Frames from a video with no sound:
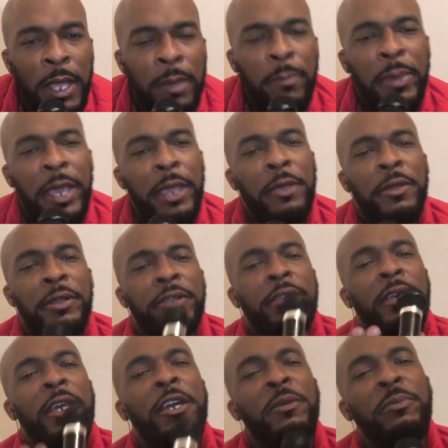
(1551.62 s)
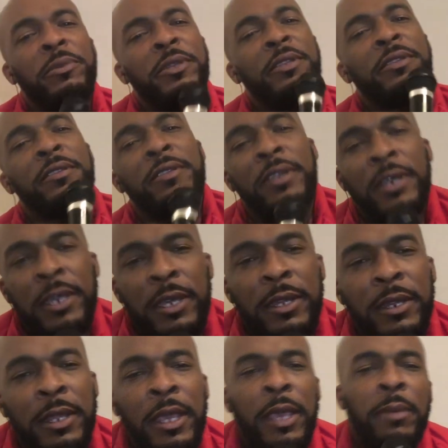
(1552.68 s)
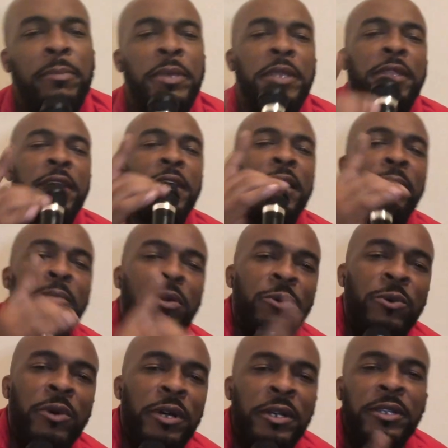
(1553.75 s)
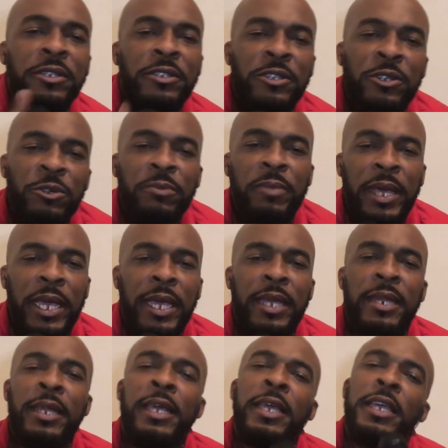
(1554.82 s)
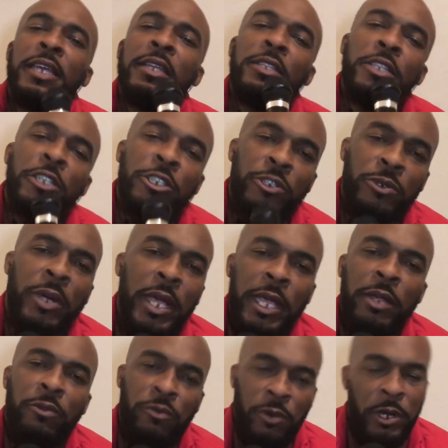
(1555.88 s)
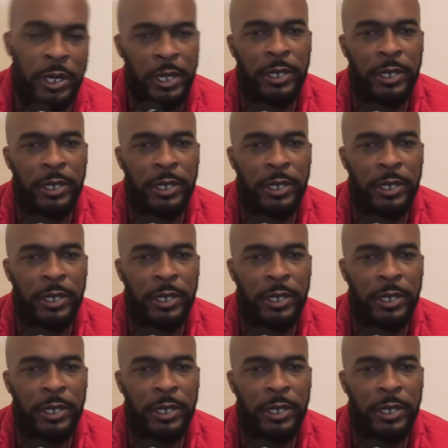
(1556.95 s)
Parents, help your son be the number 1 or 2 man in the train run.